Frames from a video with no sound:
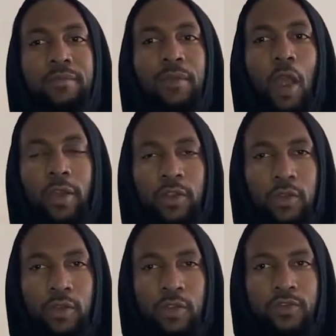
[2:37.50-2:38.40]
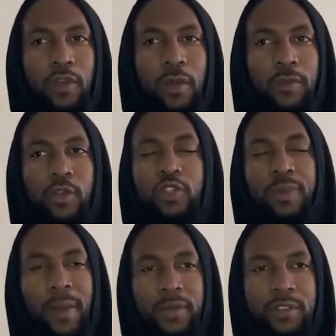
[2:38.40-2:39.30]
articles from
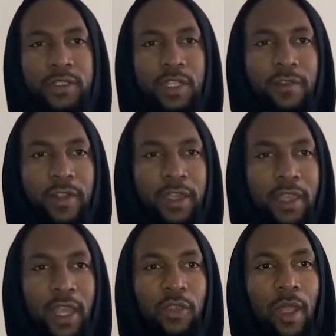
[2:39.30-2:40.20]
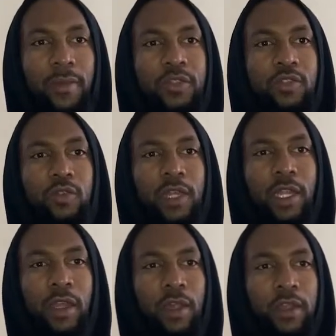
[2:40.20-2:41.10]
newspapers and stuff like that. You're able to
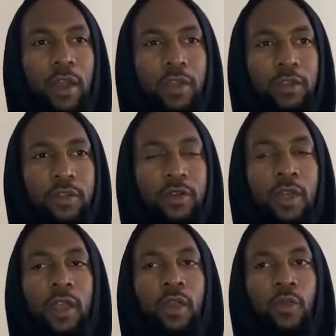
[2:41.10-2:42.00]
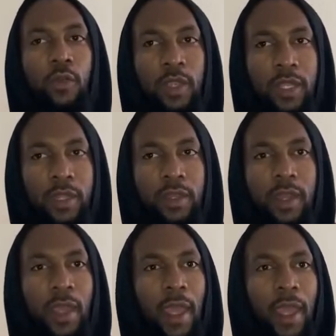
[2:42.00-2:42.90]
click on an article, read it,
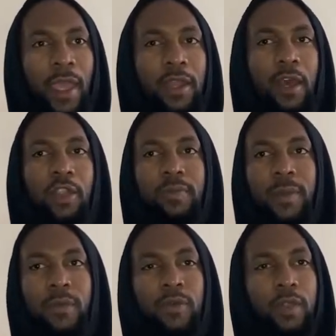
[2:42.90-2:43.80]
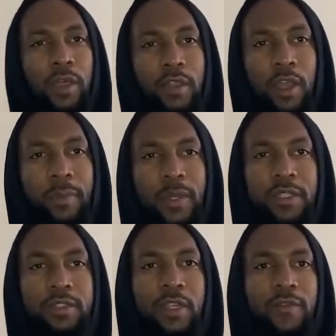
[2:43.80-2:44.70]
and other people, other
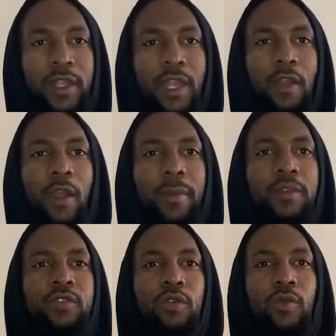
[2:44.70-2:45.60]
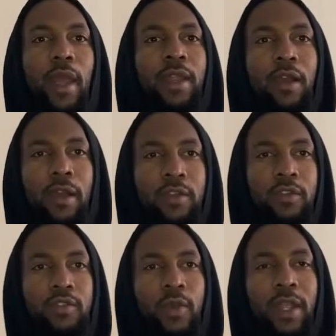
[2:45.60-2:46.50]
companies and stuff like that are able to write
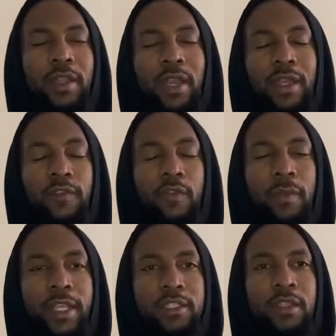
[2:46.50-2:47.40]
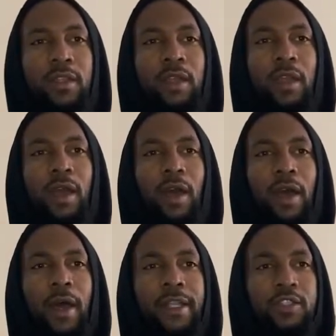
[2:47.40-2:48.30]
articles, write that information,
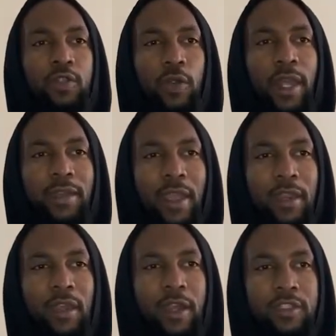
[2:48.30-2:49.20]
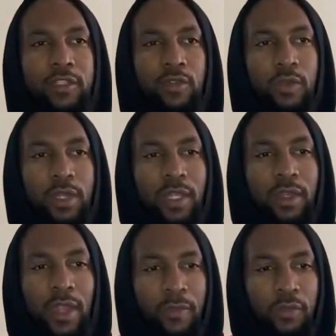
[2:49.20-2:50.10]
and store that data onto the
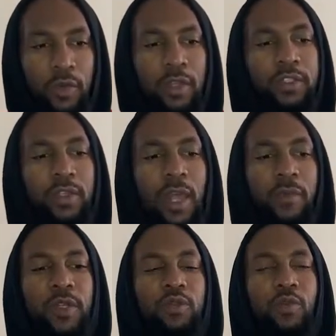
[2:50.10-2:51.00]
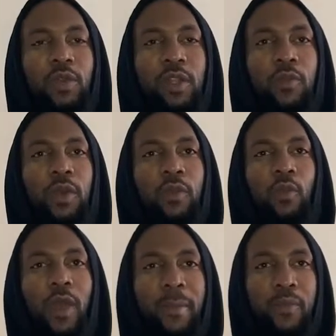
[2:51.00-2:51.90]
network. So that was really what
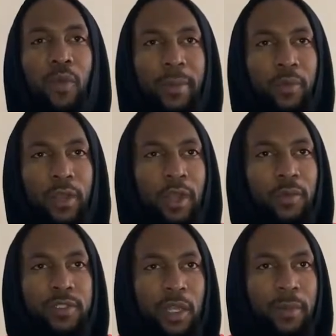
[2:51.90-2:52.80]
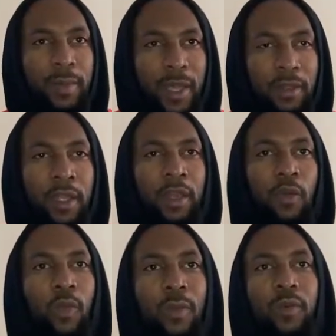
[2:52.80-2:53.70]
Web 1.0 was all about.
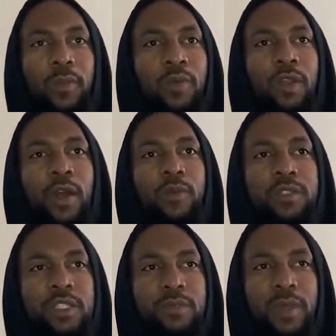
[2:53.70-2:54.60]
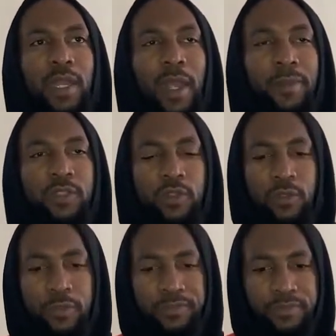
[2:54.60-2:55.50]
Web 1.0 was just being able
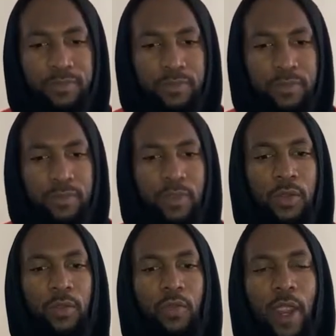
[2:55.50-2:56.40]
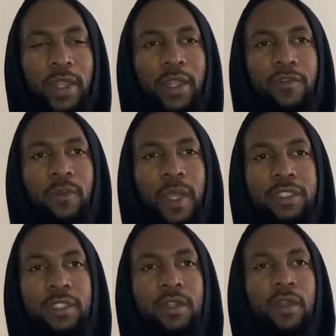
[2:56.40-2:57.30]
to write
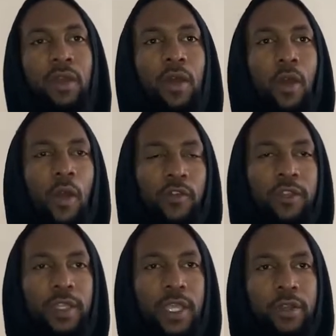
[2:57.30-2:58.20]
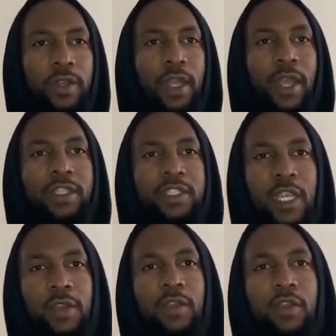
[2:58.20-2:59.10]
information over the internet and
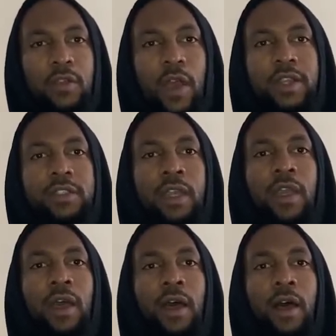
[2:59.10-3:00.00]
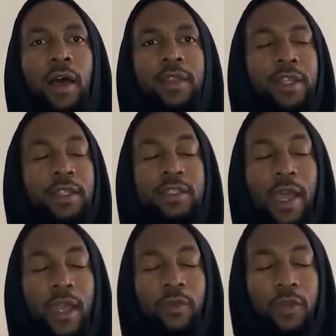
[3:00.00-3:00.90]
share it across the
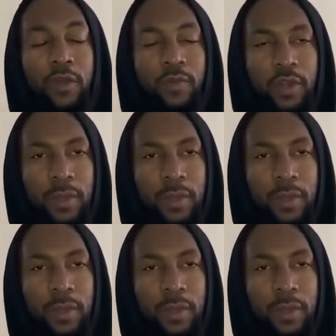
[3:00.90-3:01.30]
entire world pretty